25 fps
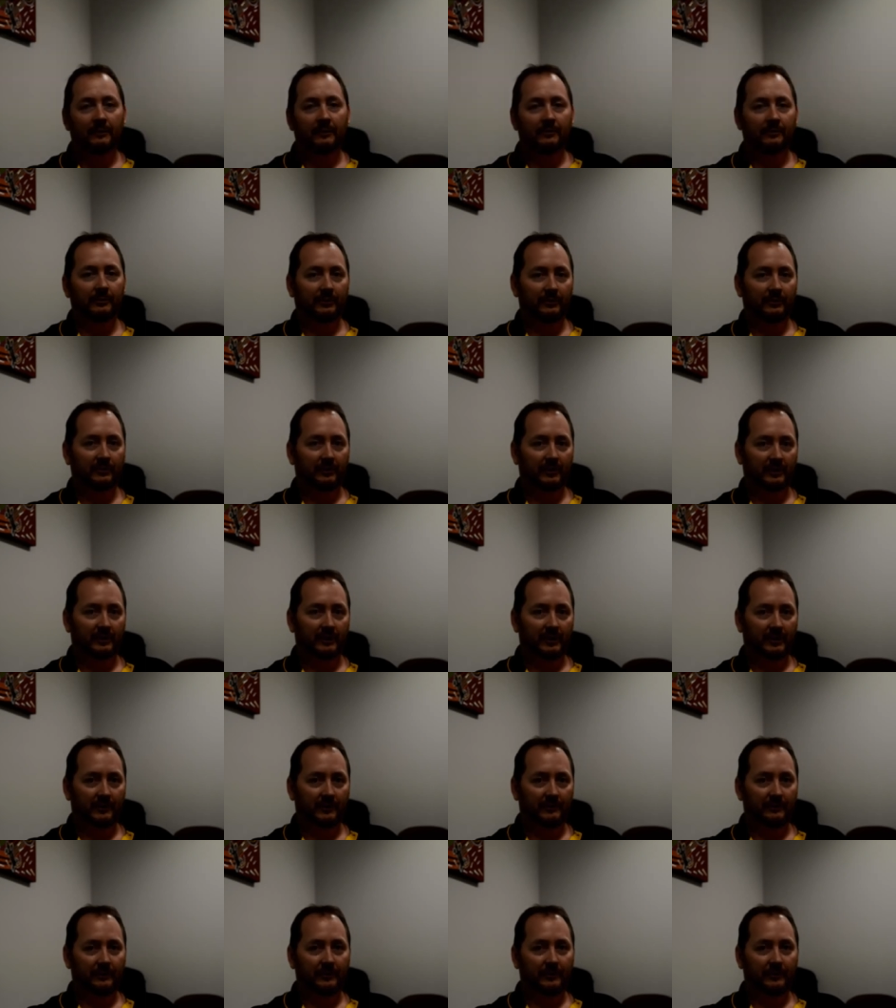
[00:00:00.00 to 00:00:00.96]
the first thing that
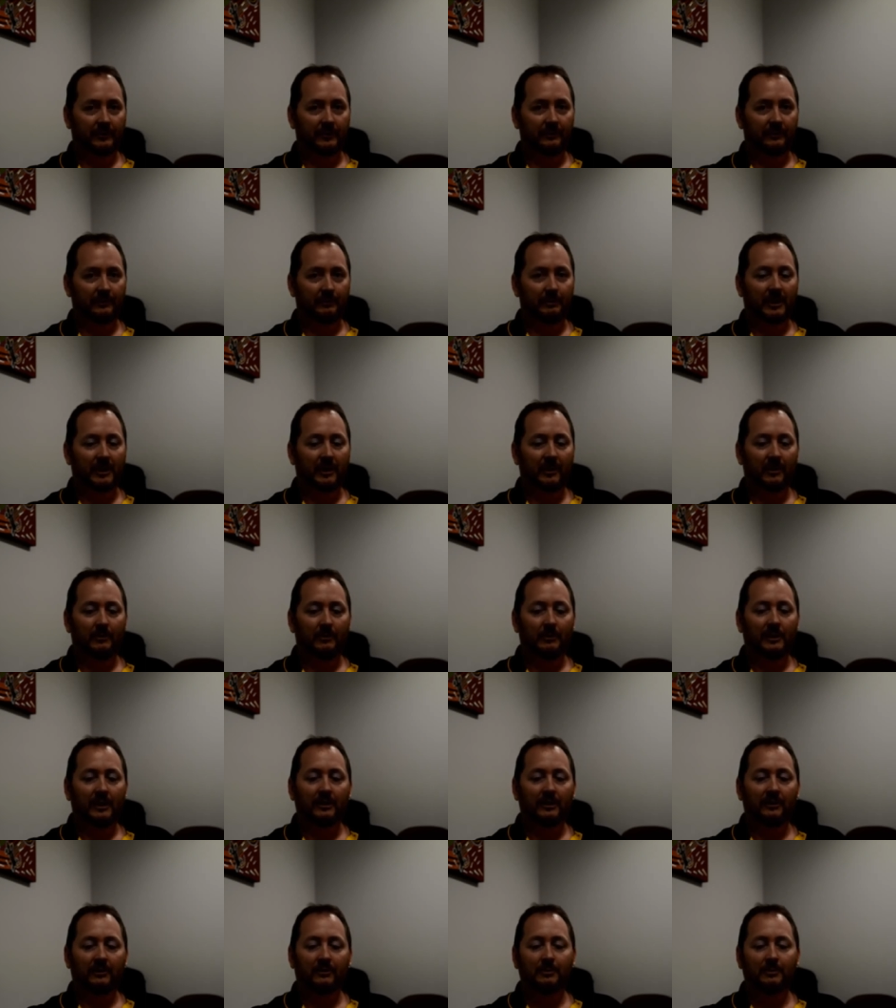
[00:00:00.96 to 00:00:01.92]
I find is
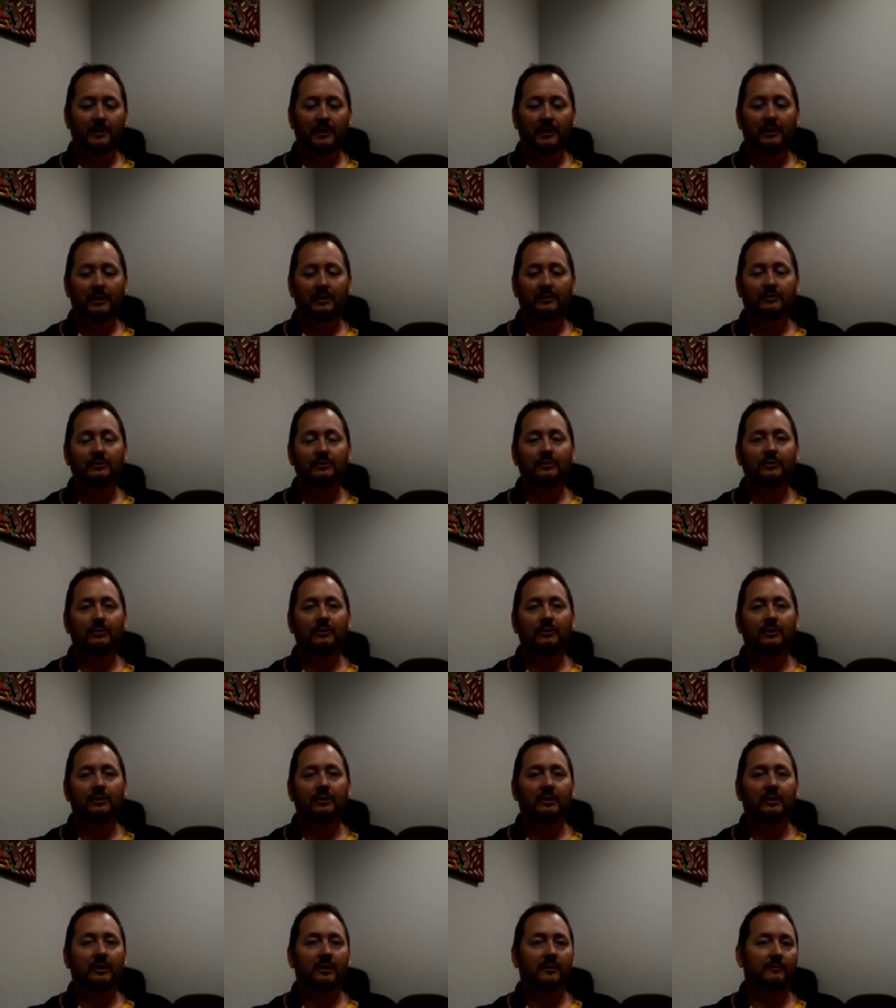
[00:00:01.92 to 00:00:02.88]
paramount is making sure
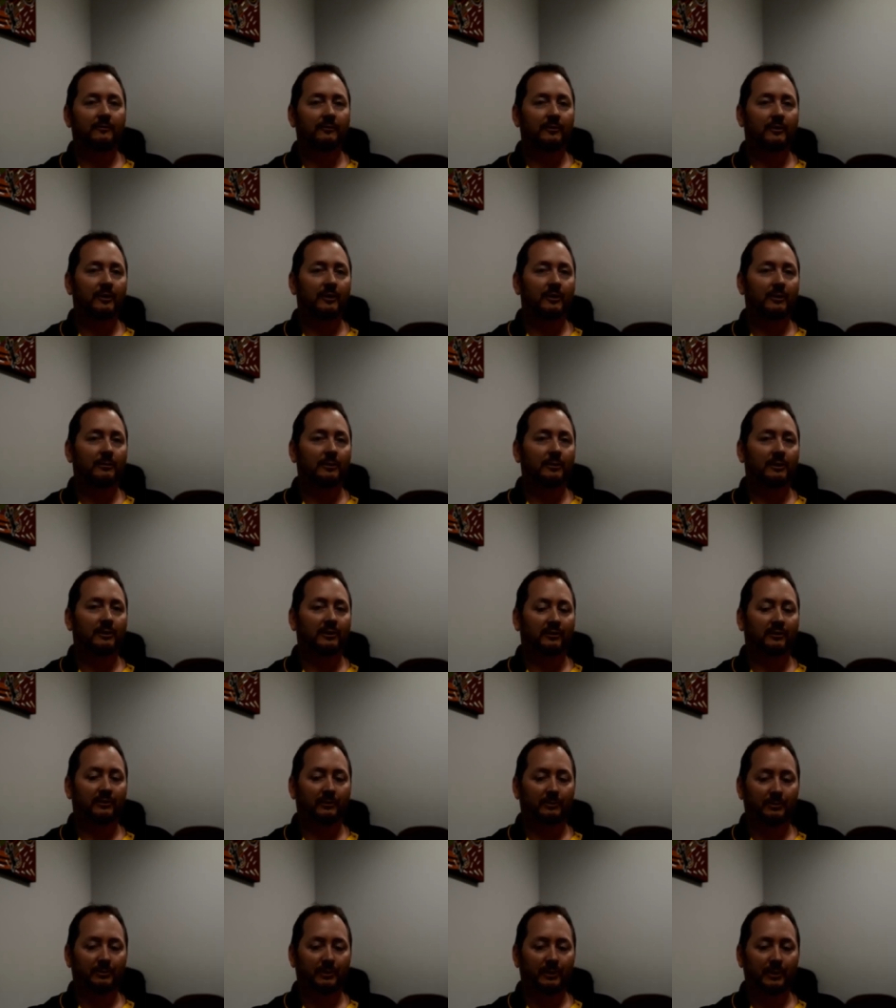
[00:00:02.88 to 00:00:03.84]
that the environment is
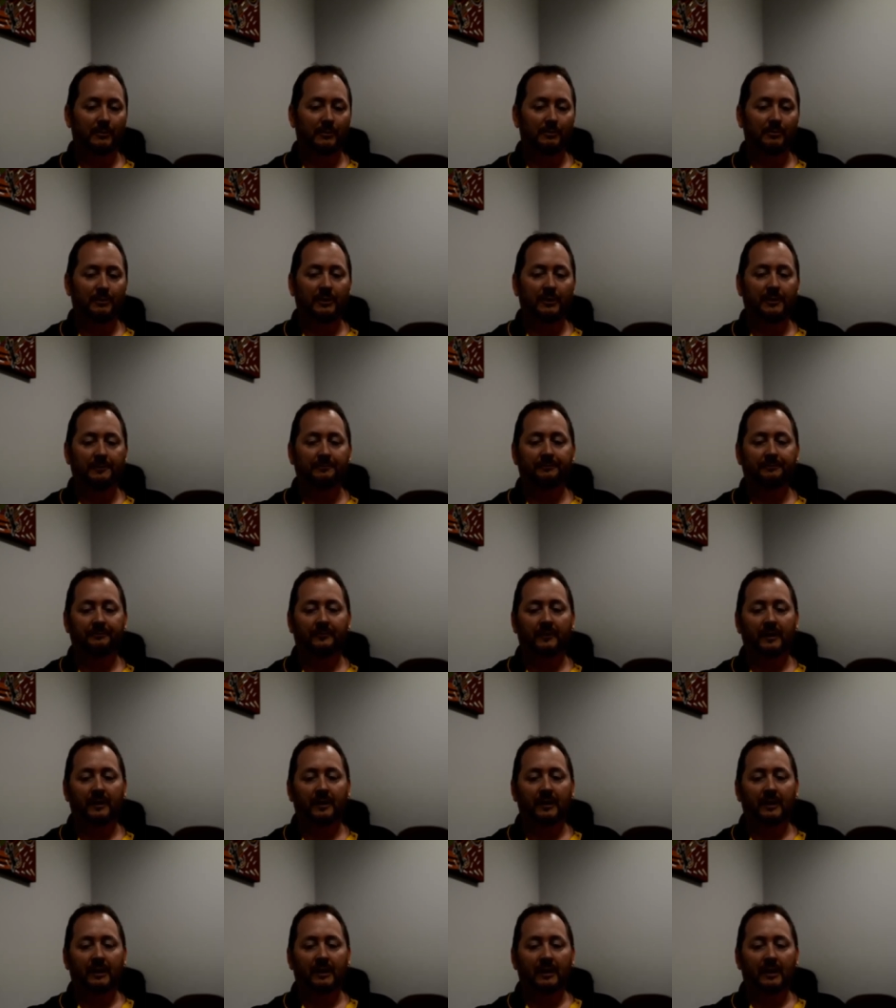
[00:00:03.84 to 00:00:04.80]
appropriate
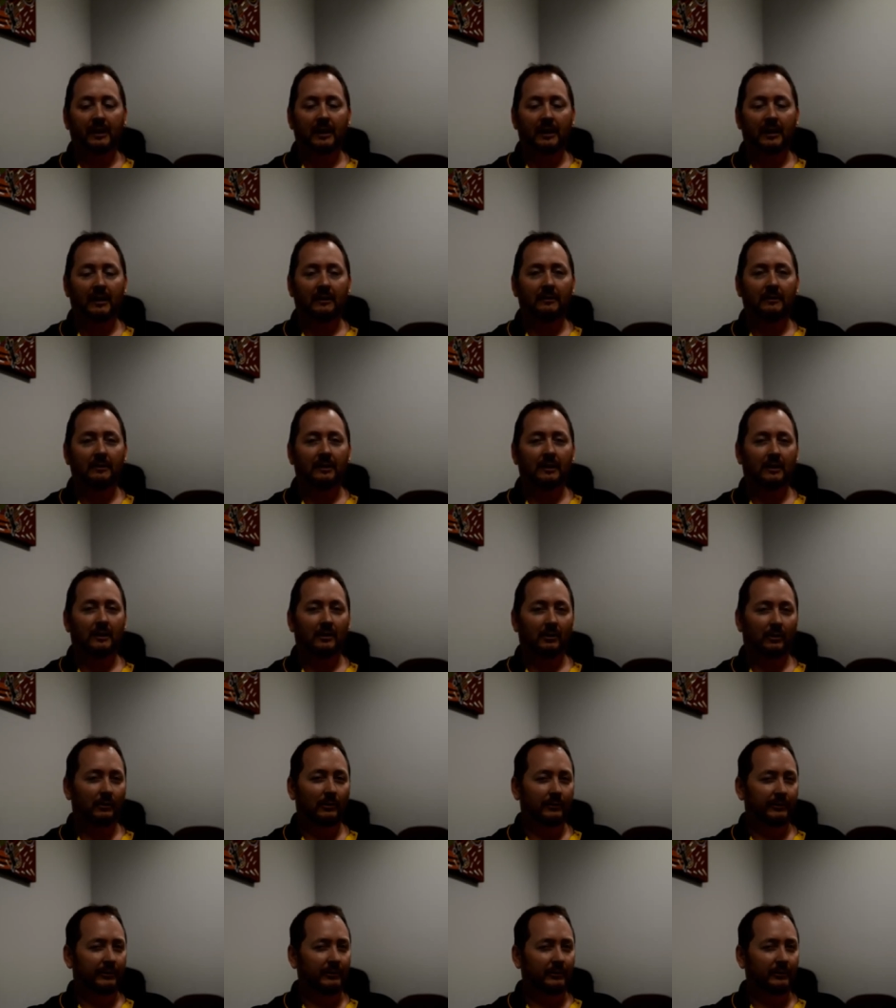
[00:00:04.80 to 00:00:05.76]
and
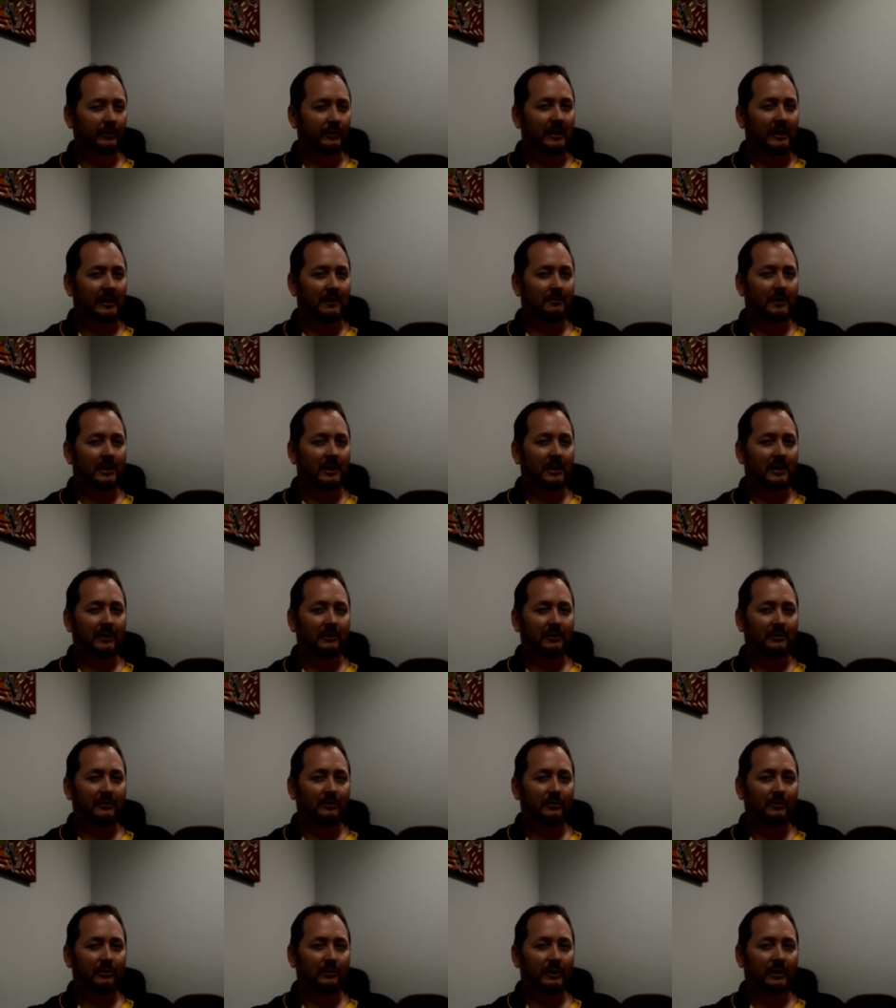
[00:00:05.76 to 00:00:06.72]
also again making
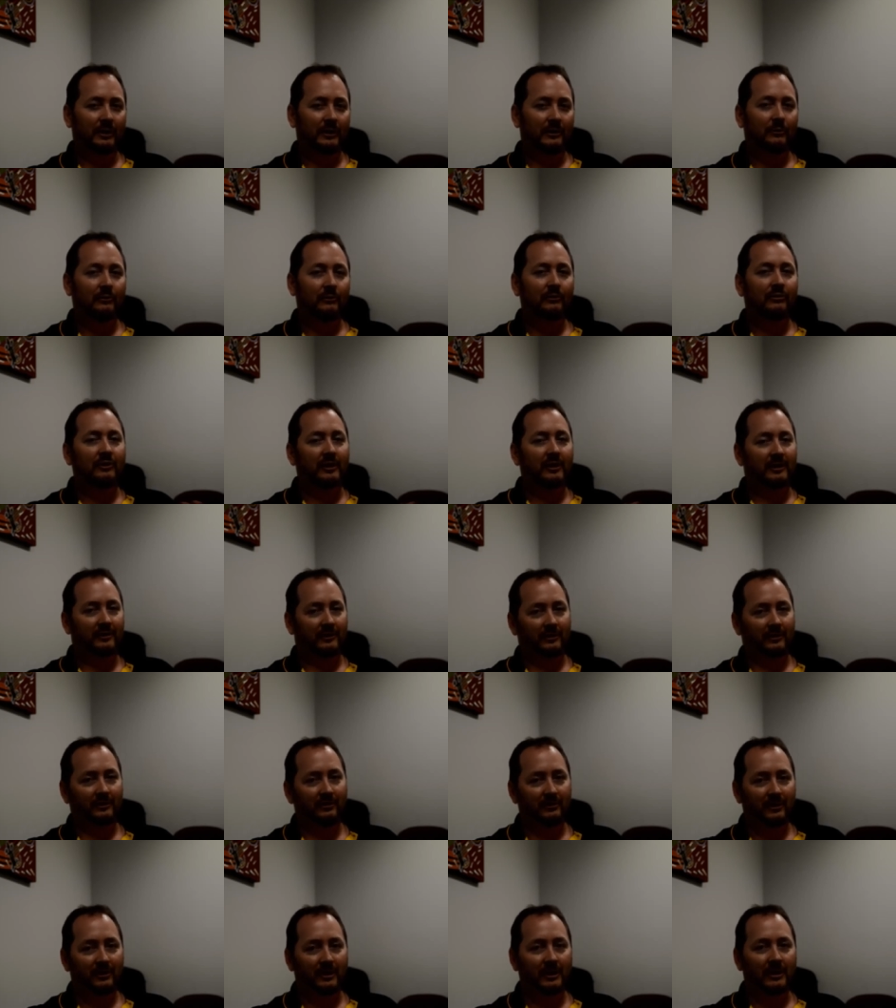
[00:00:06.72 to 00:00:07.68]
sure that you set the
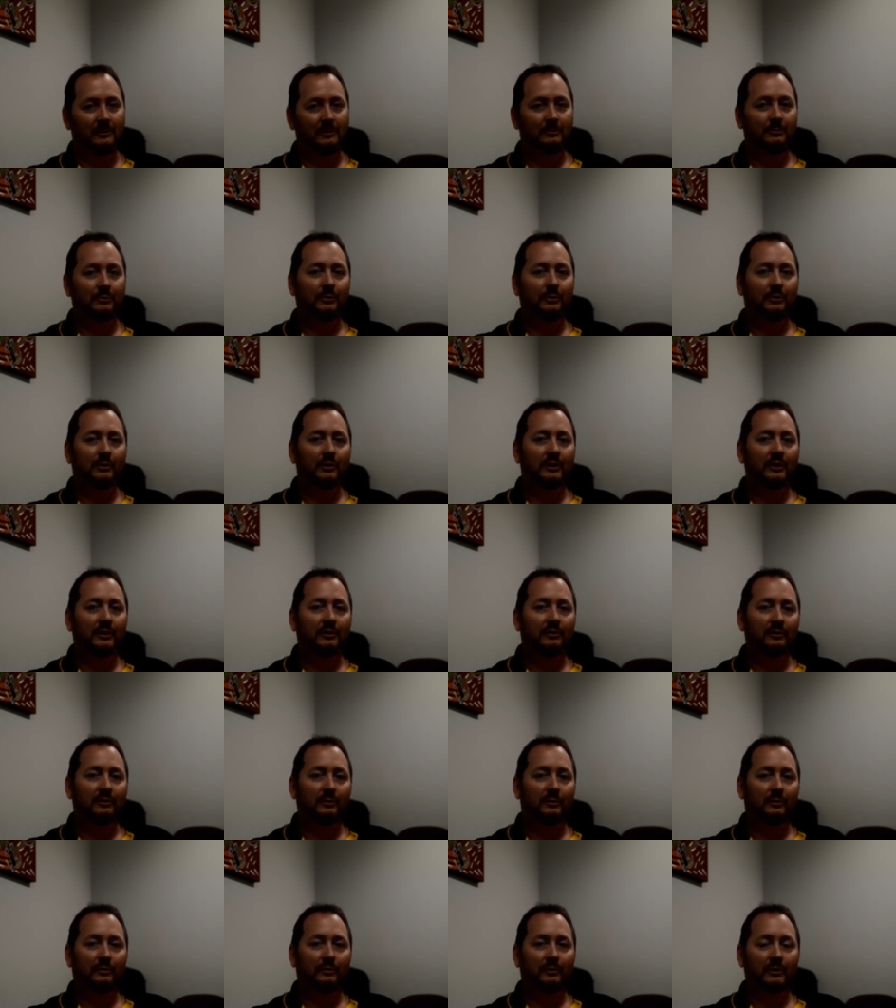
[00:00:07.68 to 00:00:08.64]
scene prior
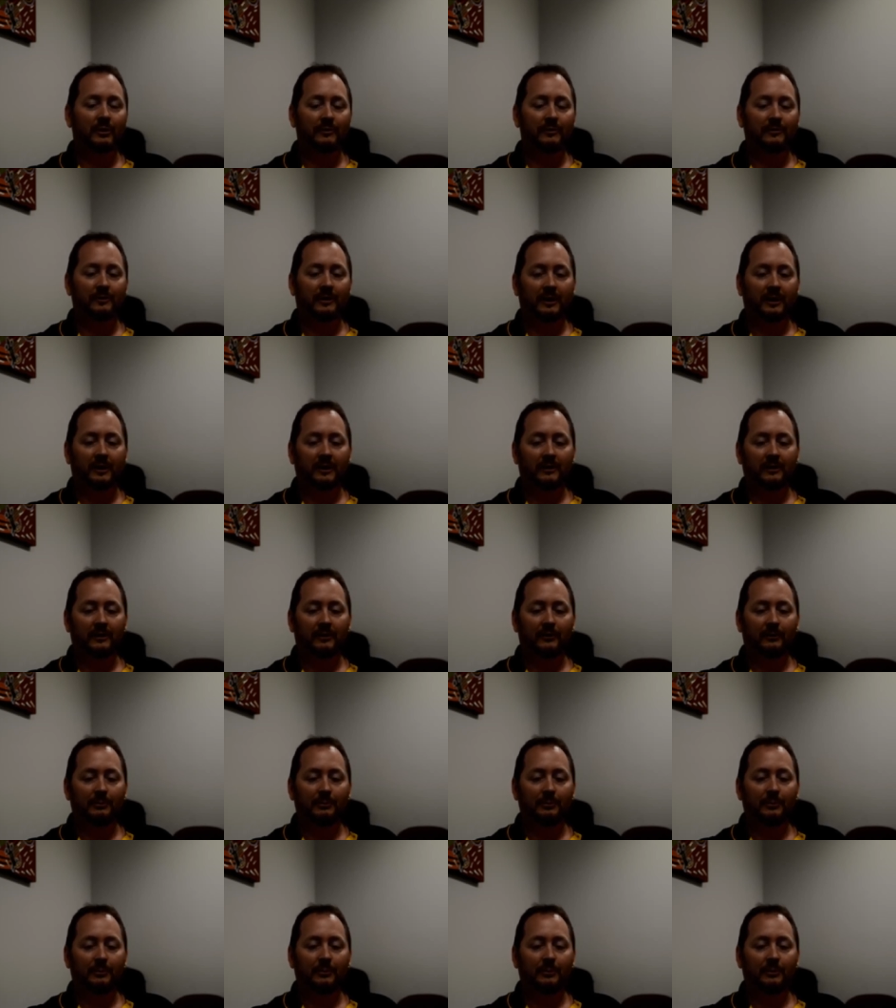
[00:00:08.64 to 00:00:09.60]
to arriving at this
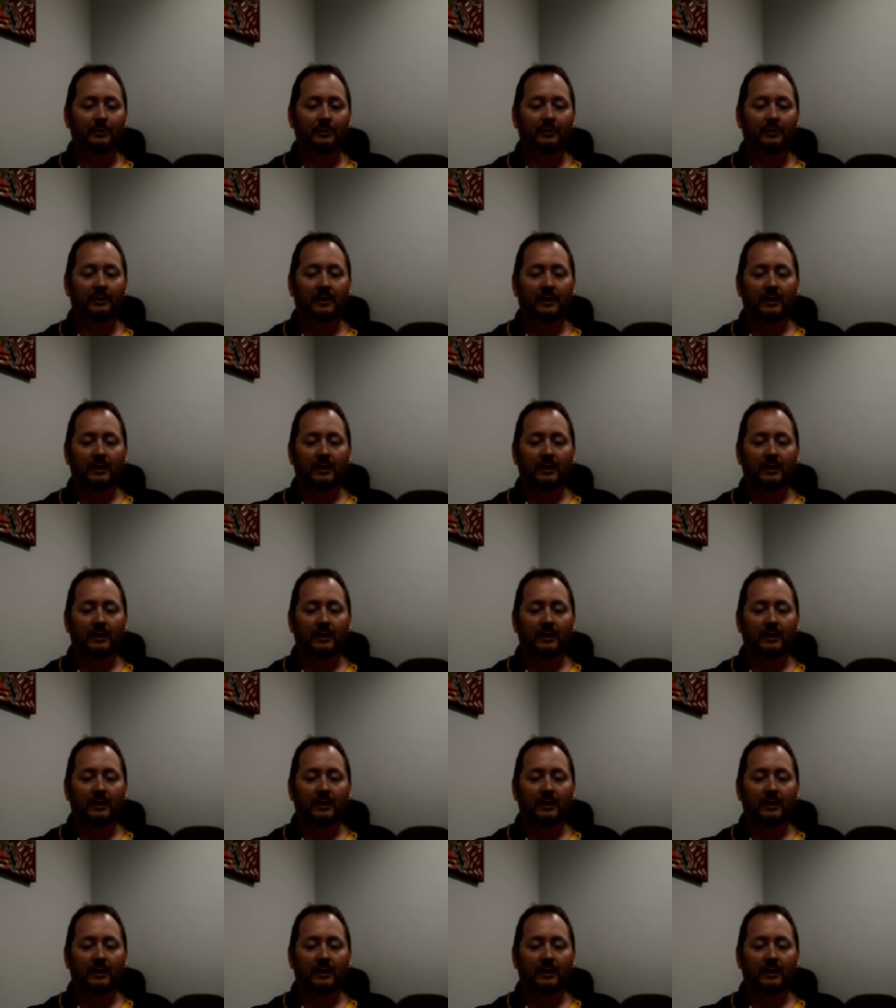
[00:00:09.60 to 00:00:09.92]
point.